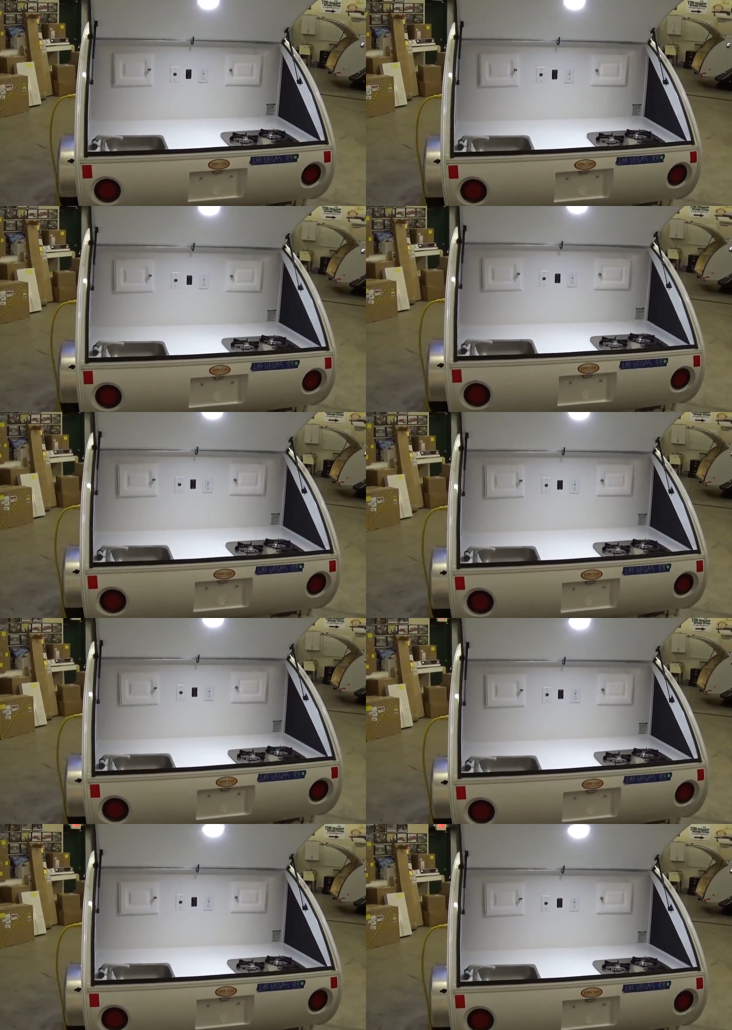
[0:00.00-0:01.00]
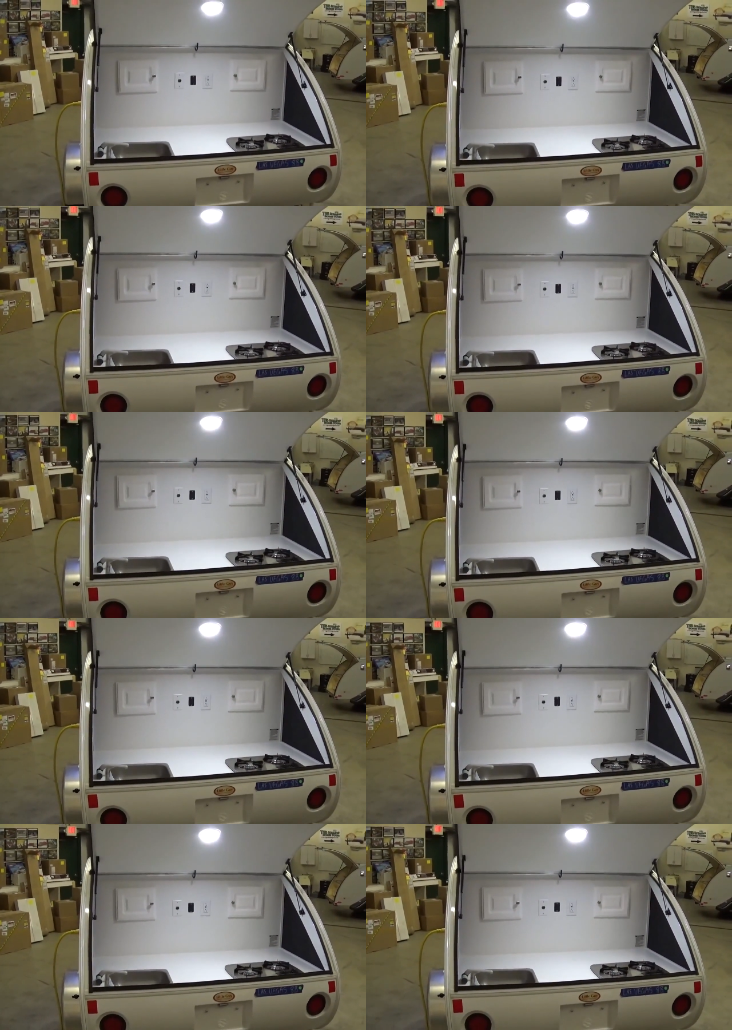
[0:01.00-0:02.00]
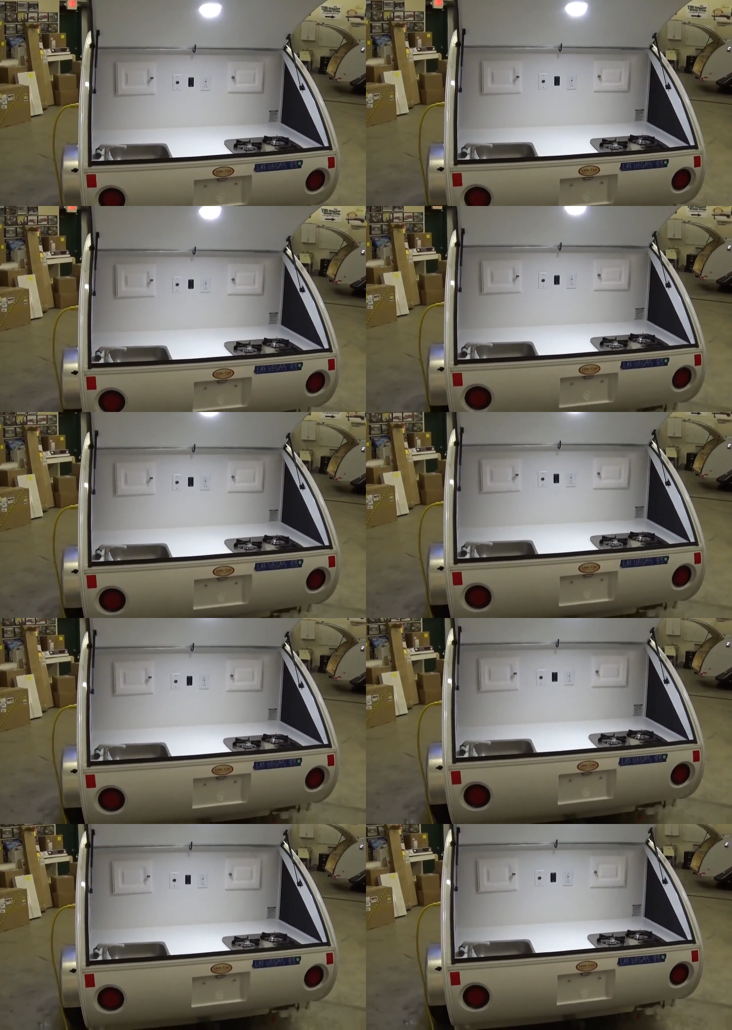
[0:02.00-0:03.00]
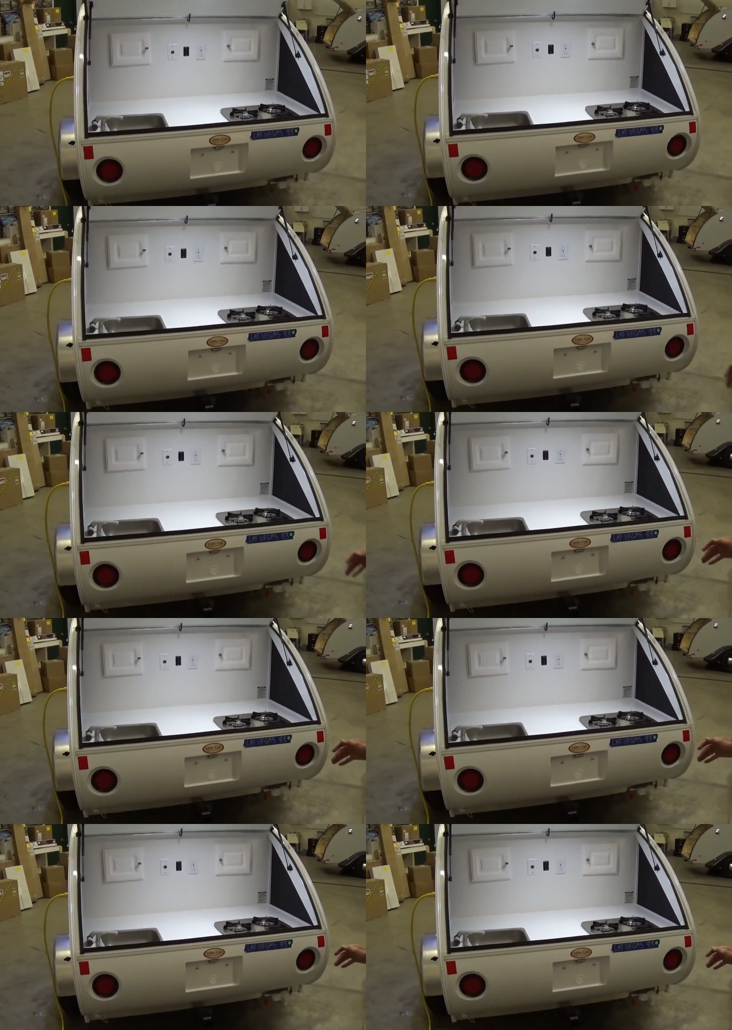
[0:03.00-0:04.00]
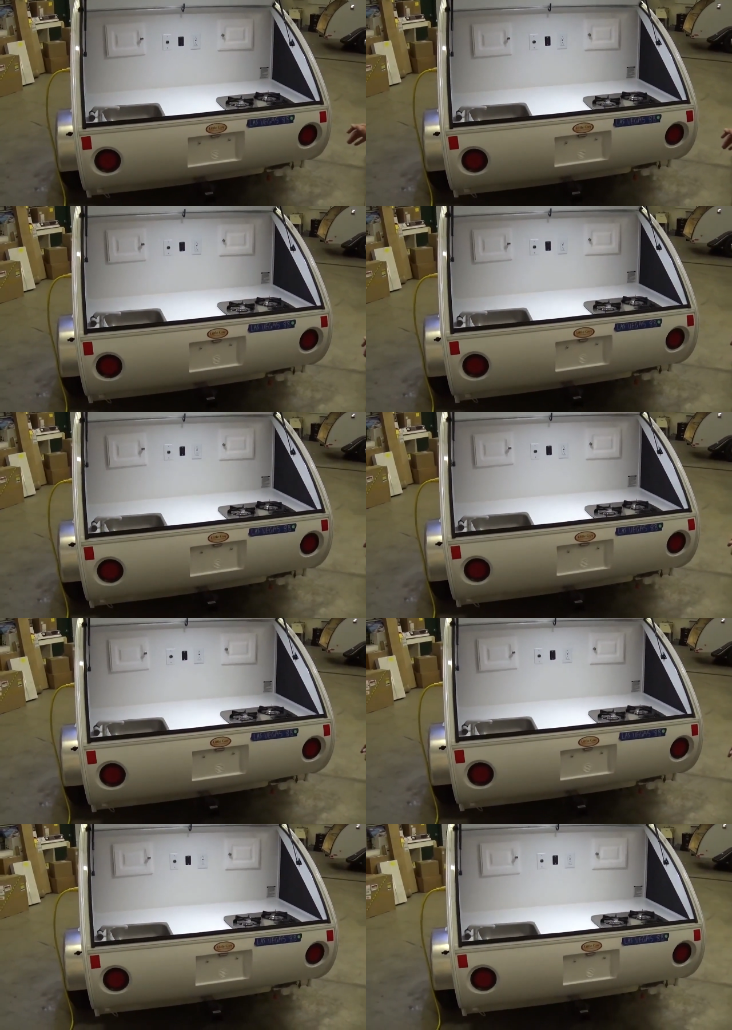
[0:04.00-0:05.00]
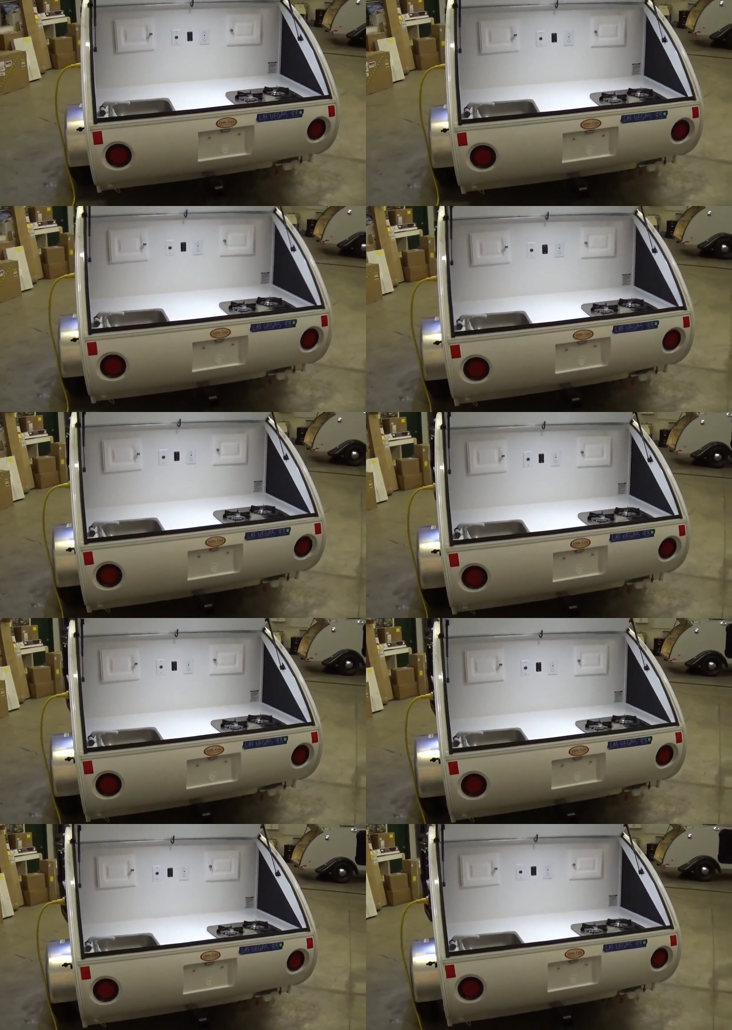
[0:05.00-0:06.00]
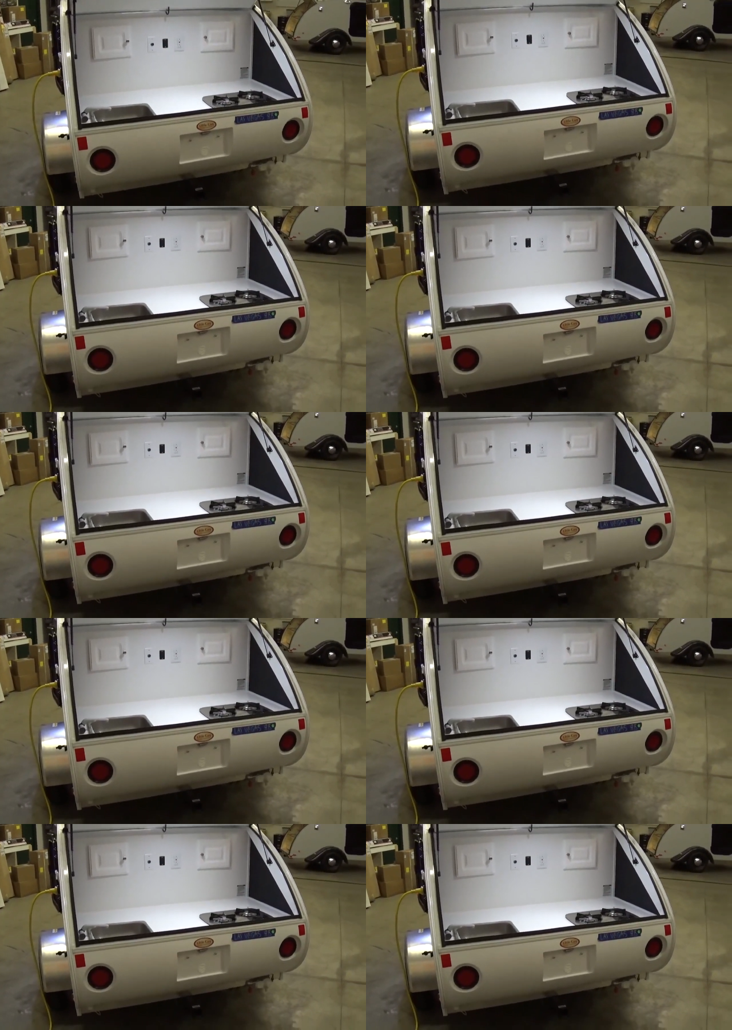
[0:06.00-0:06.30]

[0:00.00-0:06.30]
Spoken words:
No face is visible, so there are no lips to read.